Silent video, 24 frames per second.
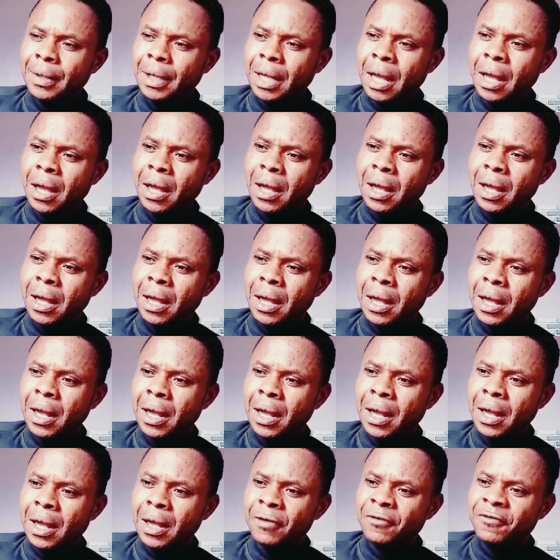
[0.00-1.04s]

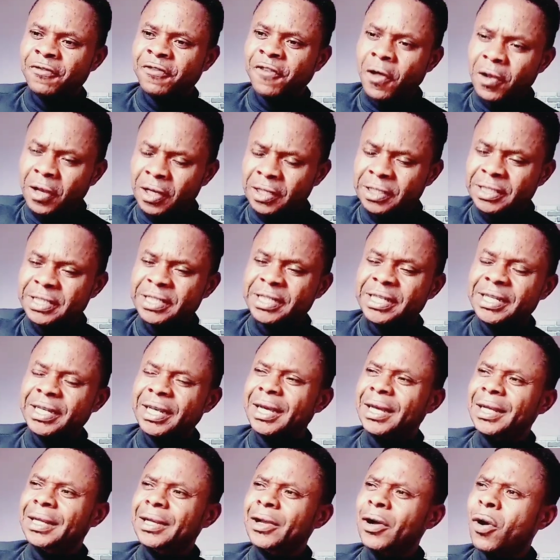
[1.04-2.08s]

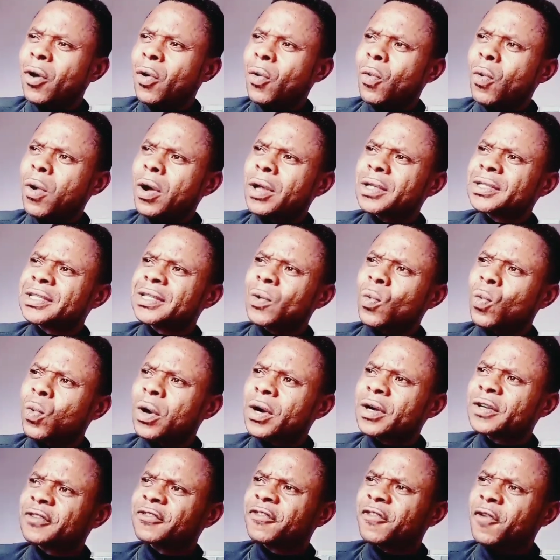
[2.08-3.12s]
volunteered, or what's the
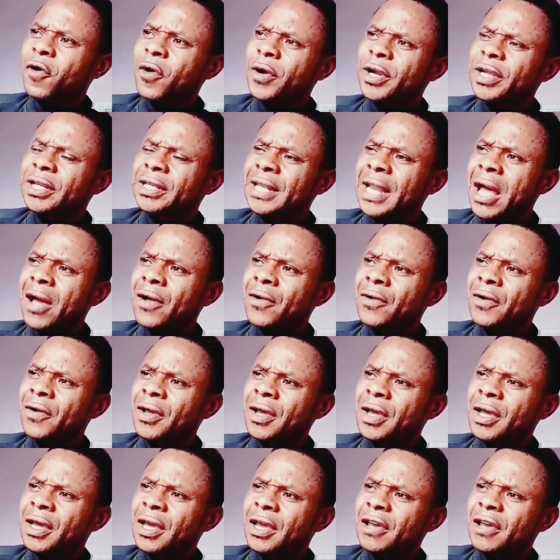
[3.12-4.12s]
word for it now?